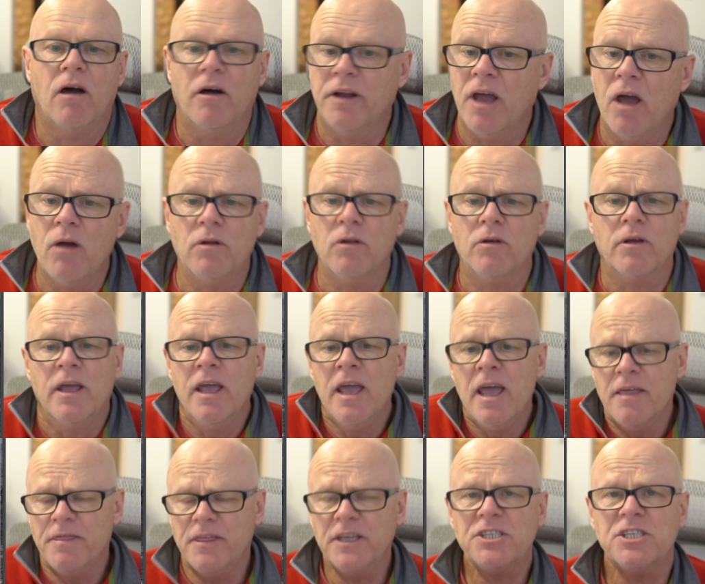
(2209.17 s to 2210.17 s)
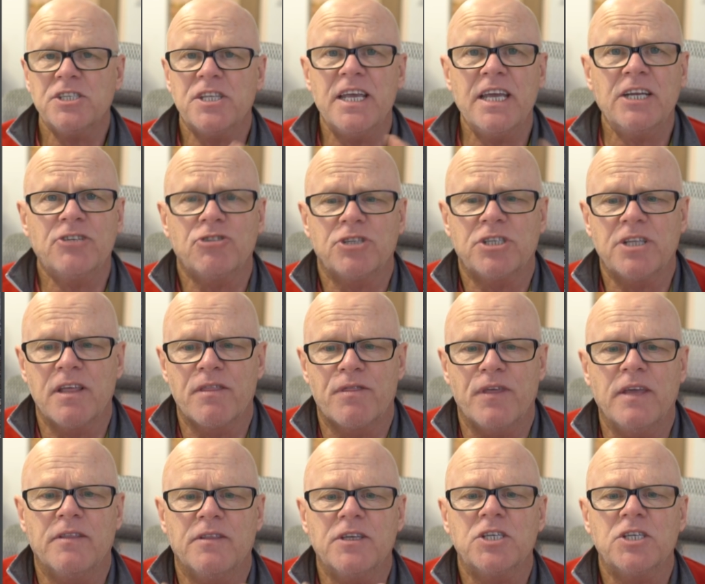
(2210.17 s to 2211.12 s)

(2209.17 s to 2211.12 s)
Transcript: I know, look, this is the interesting thing.